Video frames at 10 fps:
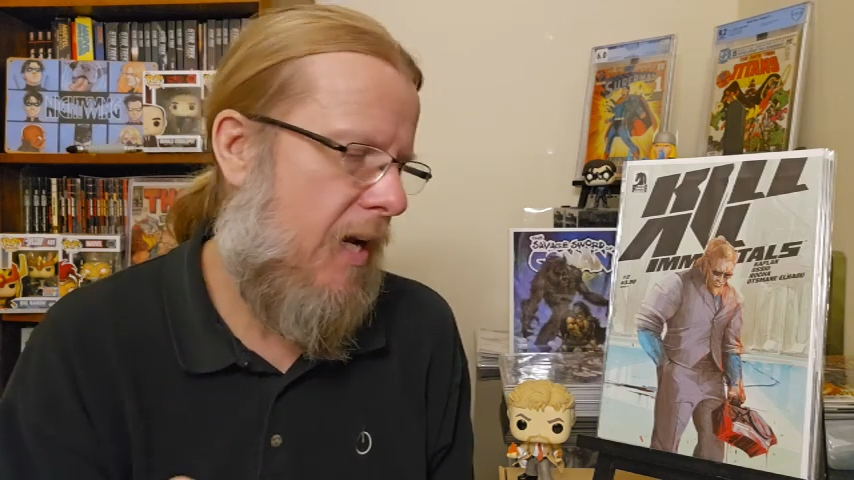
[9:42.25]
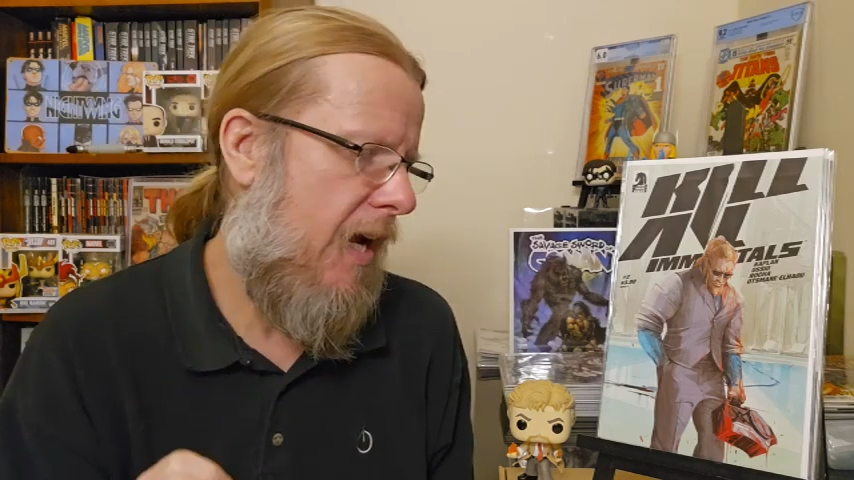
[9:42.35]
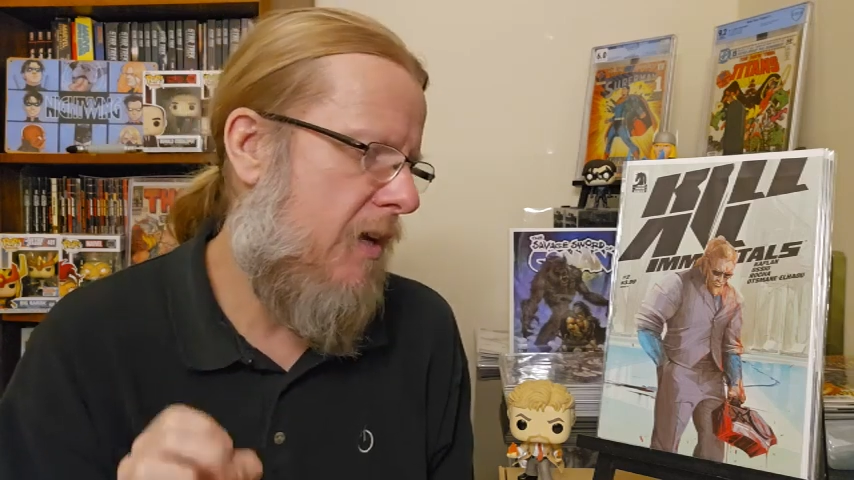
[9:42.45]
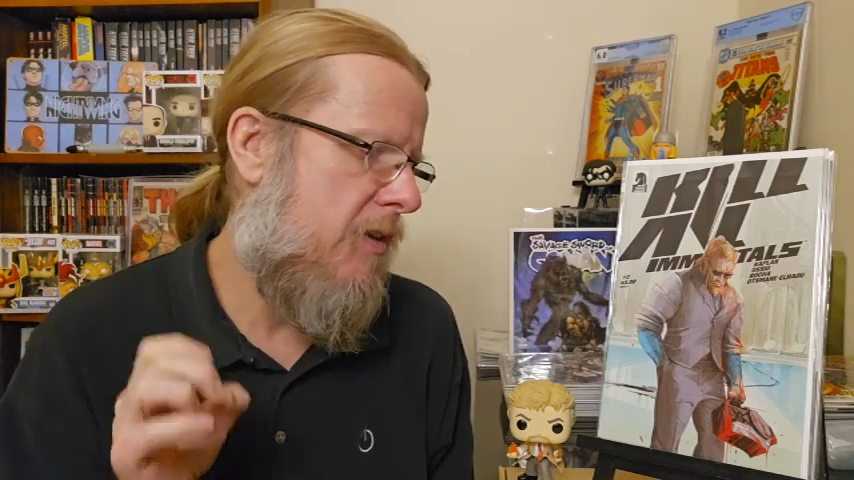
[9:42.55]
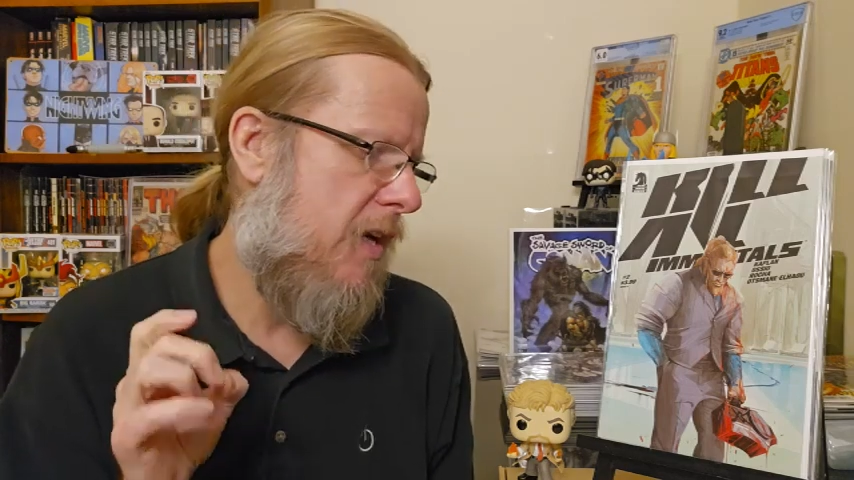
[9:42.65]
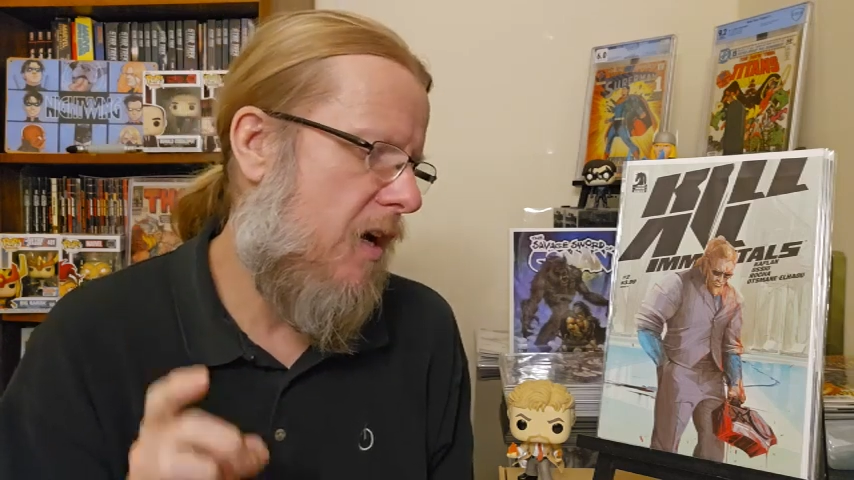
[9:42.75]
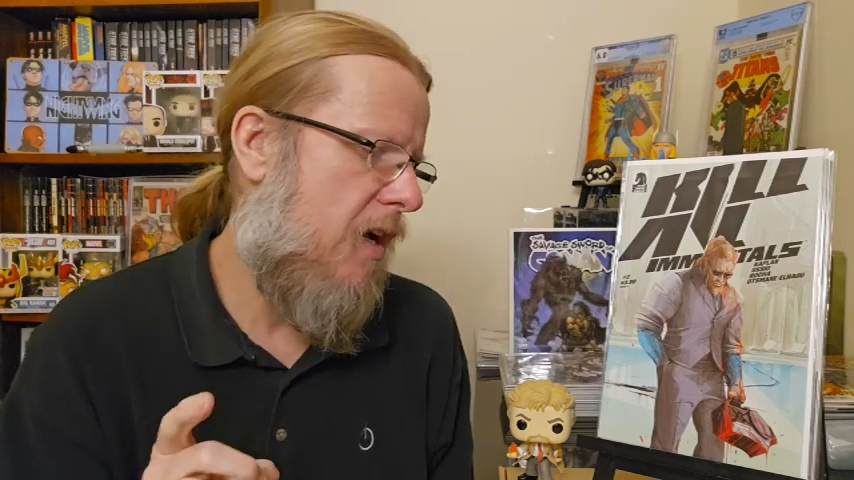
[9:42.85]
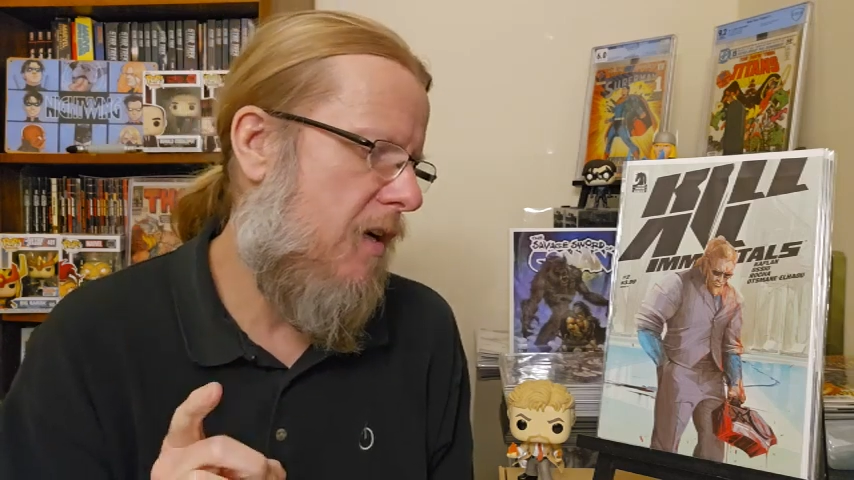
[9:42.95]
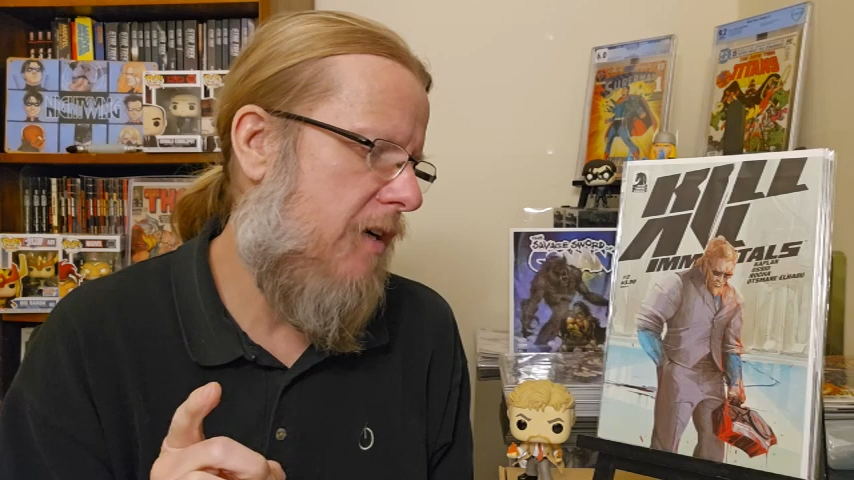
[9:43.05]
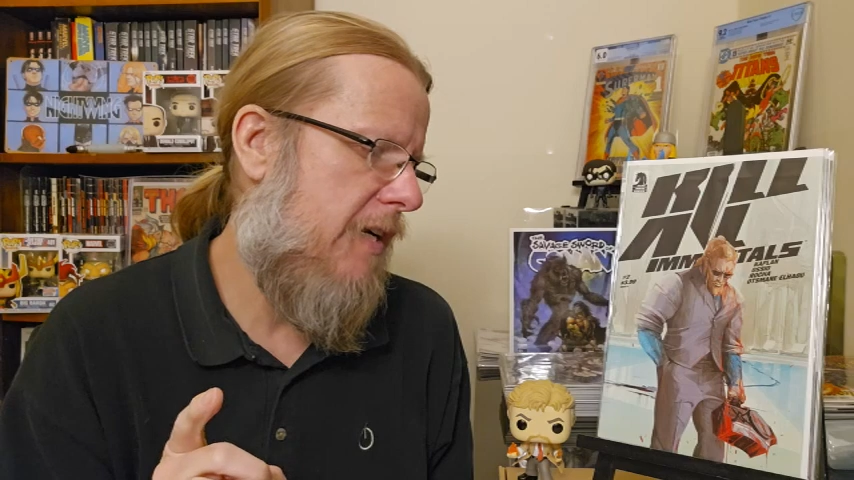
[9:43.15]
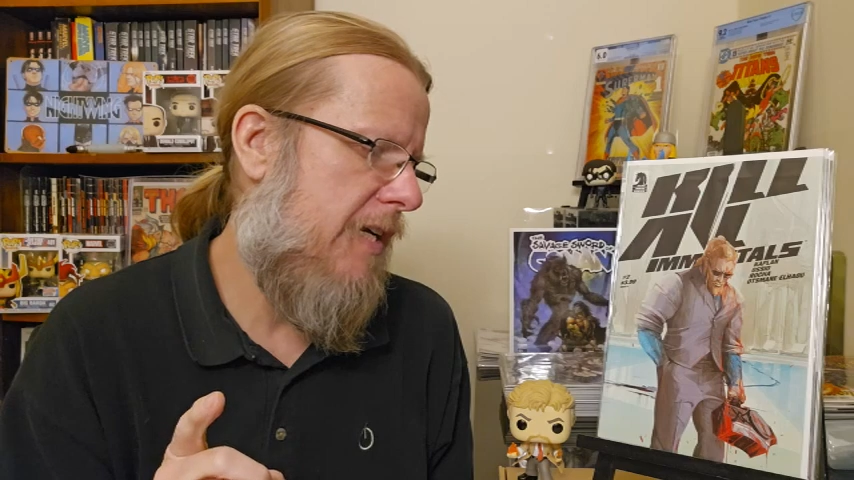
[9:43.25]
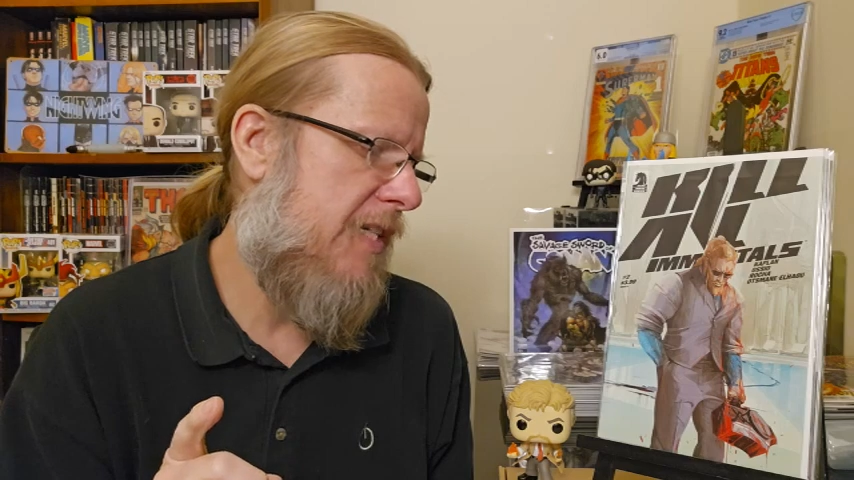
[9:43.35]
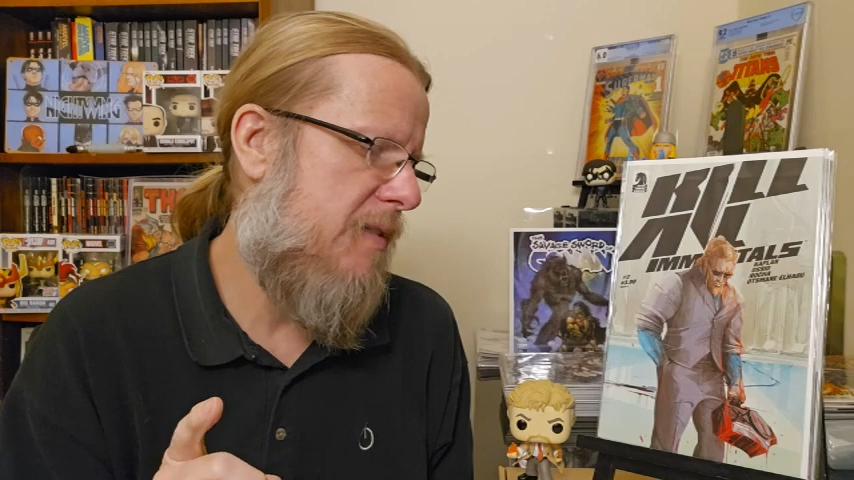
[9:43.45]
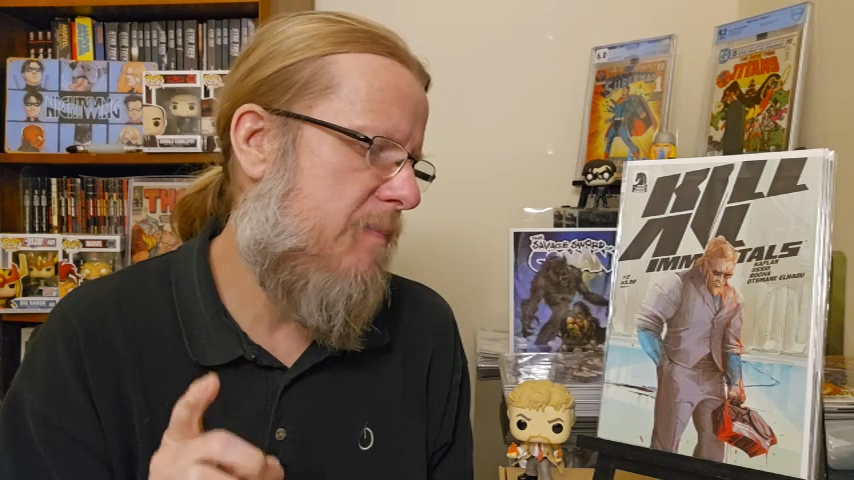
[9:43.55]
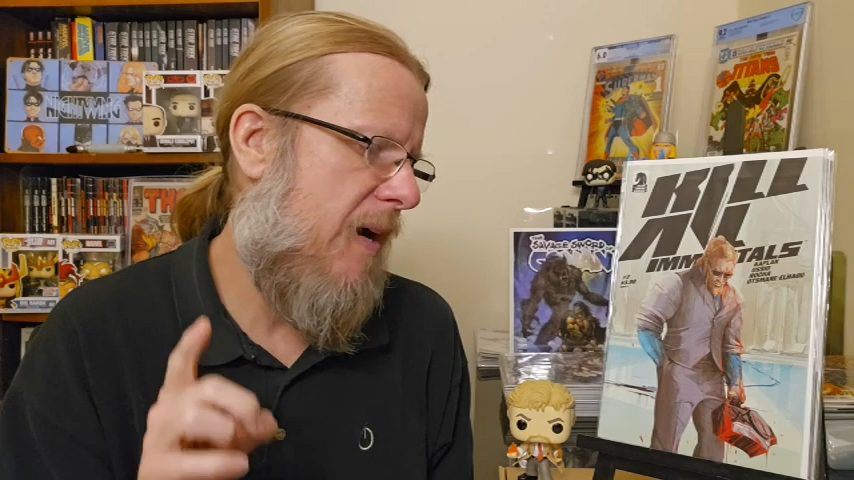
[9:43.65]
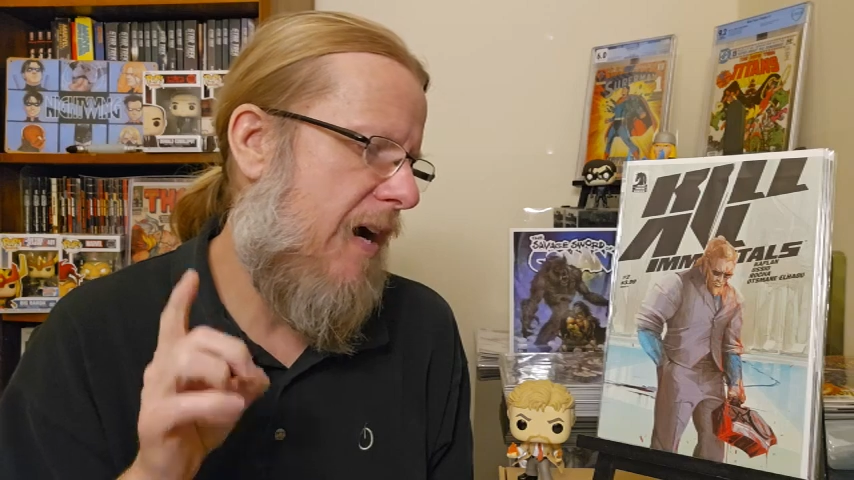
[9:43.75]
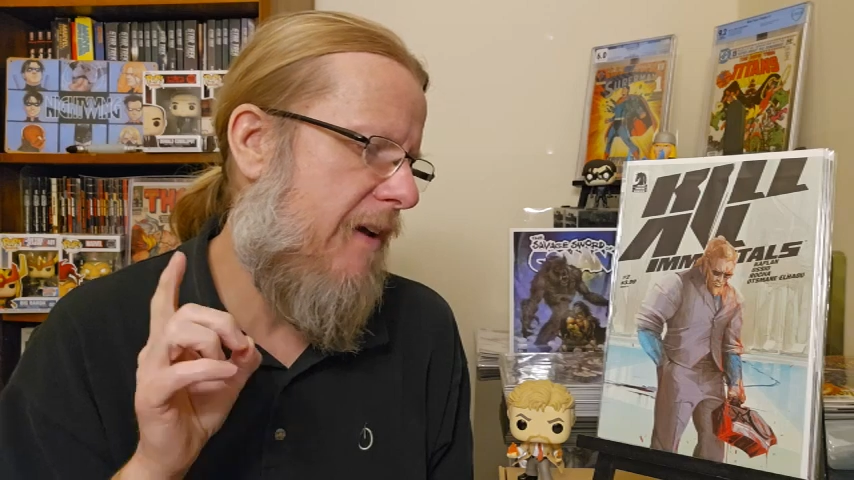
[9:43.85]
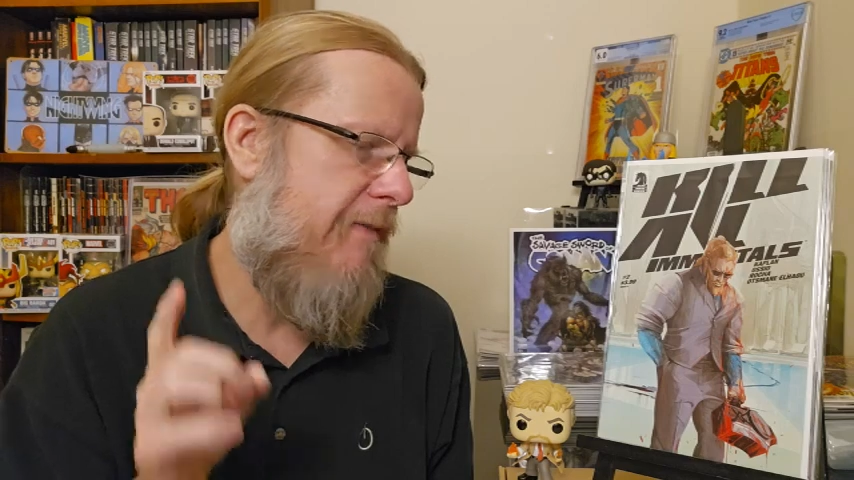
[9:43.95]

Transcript: and the art is by